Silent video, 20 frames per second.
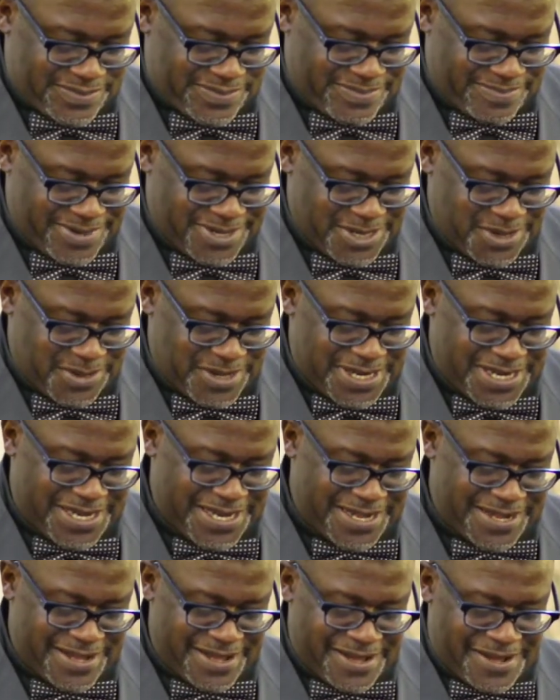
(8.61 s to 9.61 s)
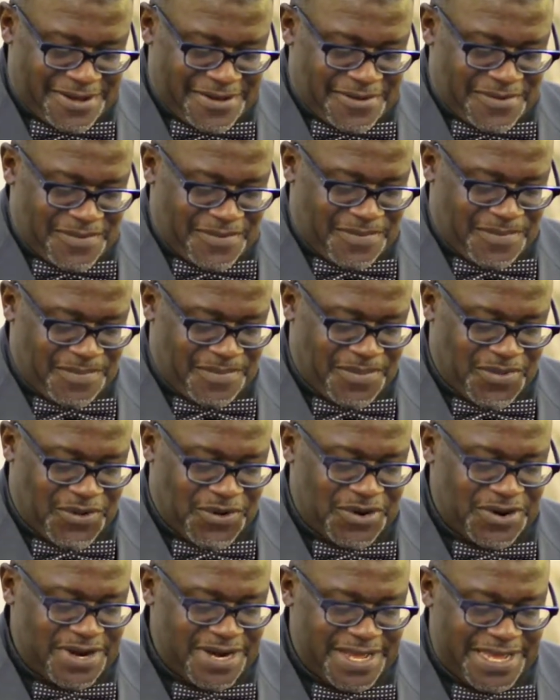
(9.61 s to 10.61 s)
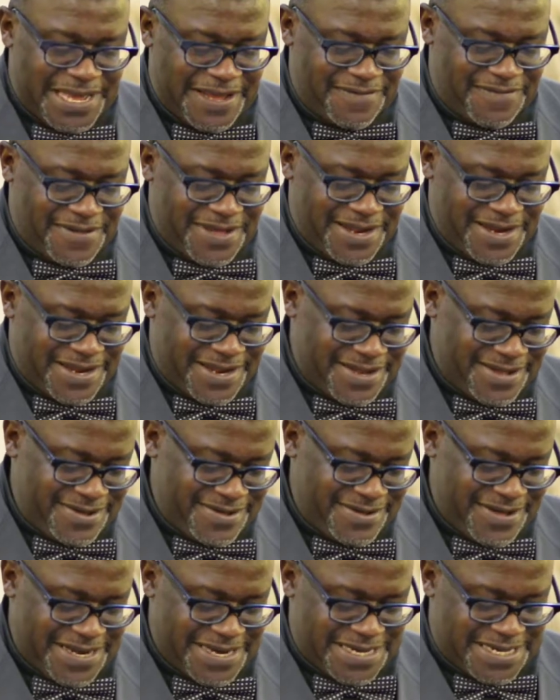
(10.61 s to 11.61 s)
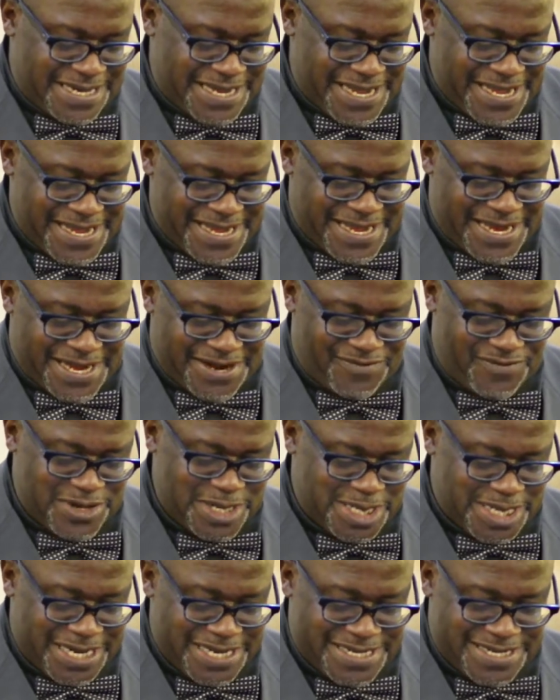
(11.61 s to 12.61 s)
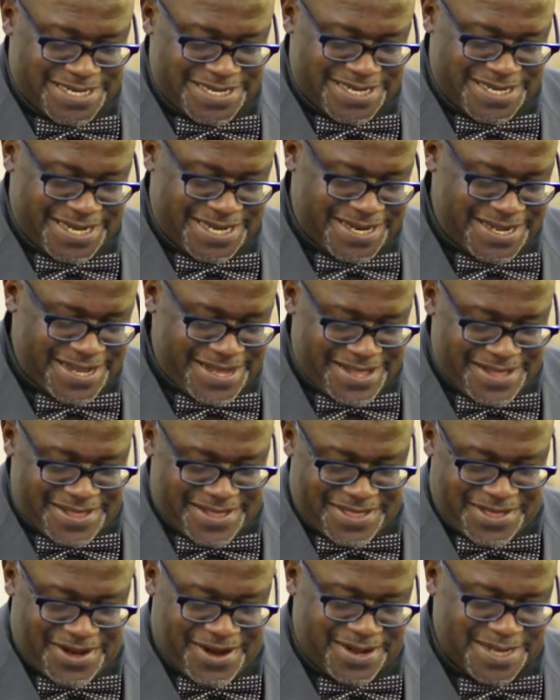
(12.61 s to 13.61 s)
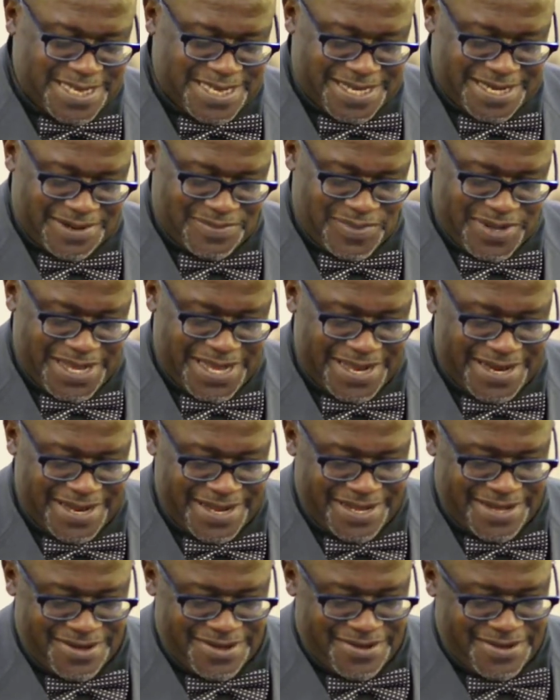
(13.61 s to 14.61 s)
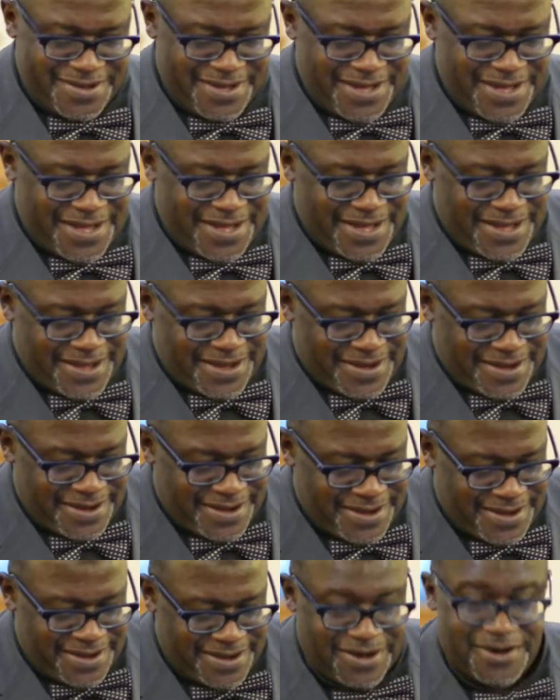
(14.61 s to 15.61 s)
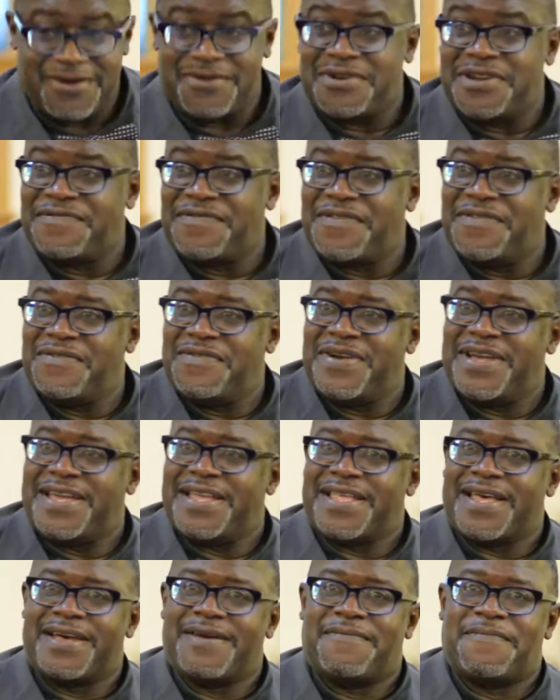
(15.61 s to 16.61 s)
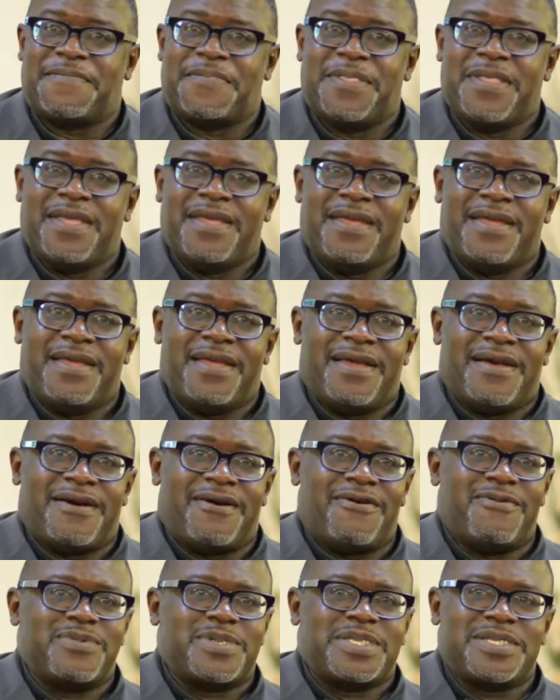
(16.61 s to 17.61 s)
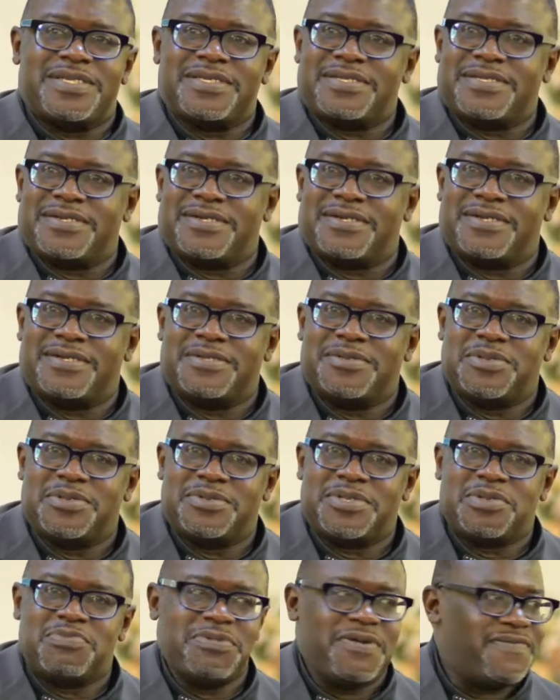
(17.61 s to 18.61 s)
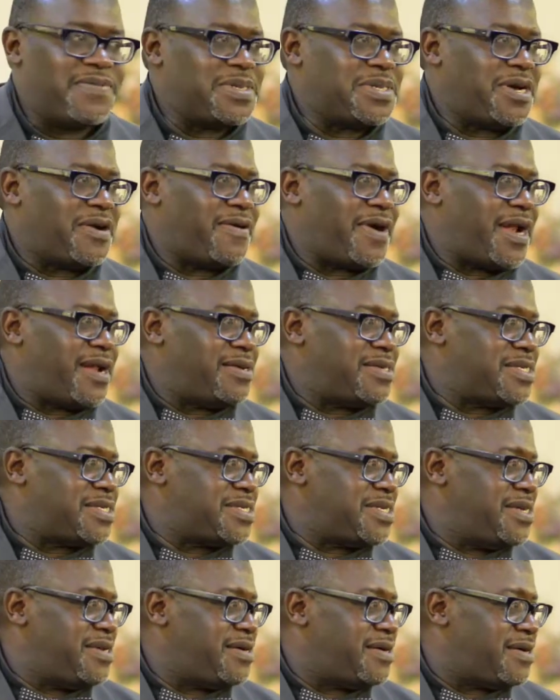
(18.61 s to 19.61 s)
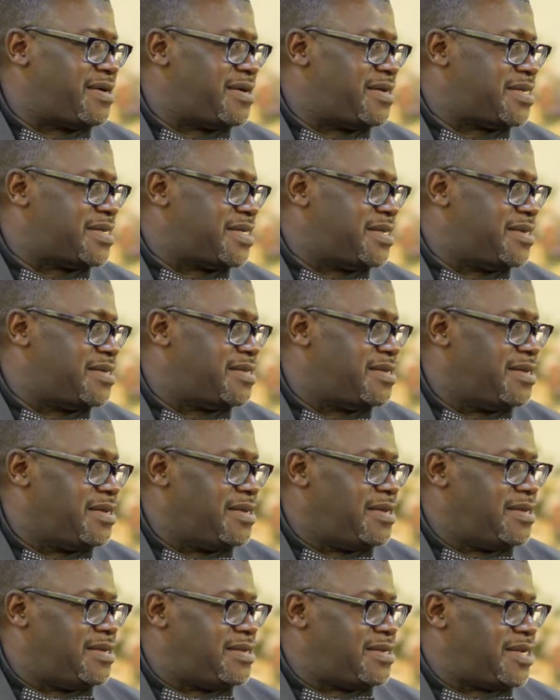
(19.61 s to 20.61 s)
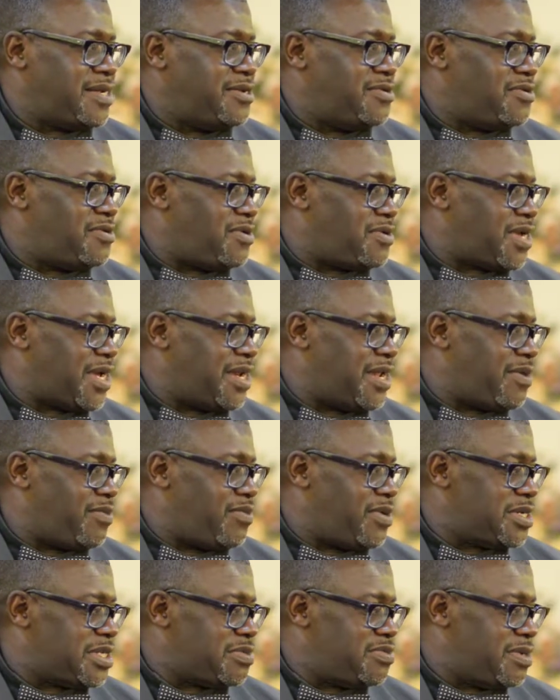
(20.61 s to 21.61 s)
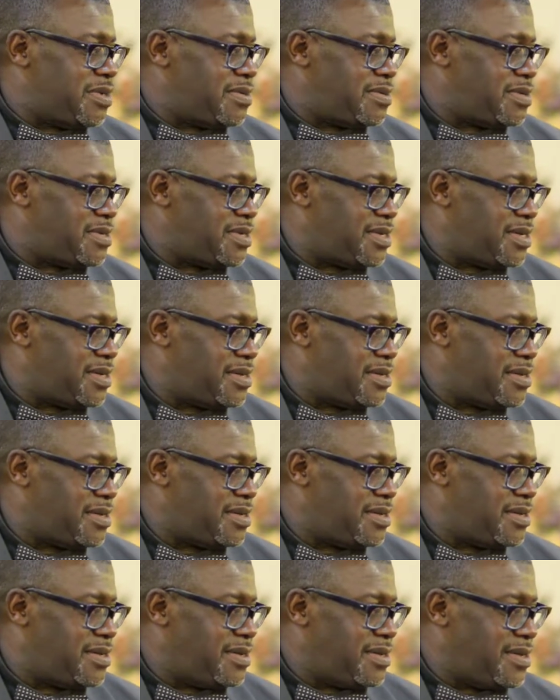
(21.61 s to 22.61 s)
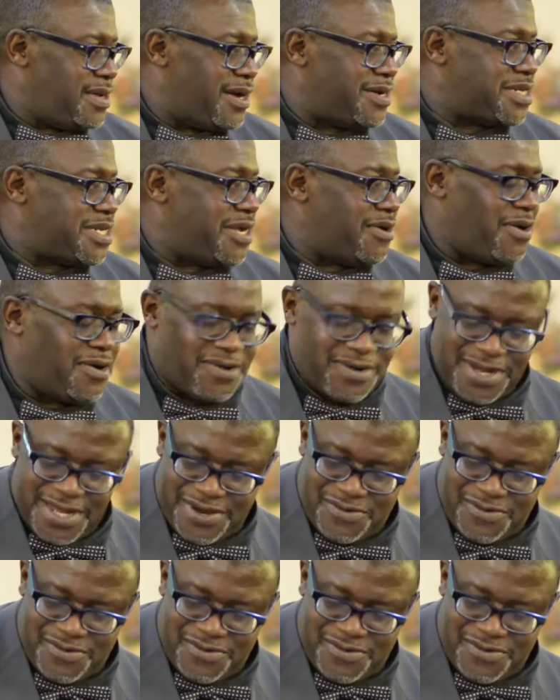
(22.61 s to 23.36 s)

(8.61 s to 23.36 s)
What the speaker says: between morning, evening, and you entertain conversations, and thoughts come in, and you go different ways. I hope Sister Smith is all right. I don't see her here. She doing okay there, Brother Smith? Oh, she, oh,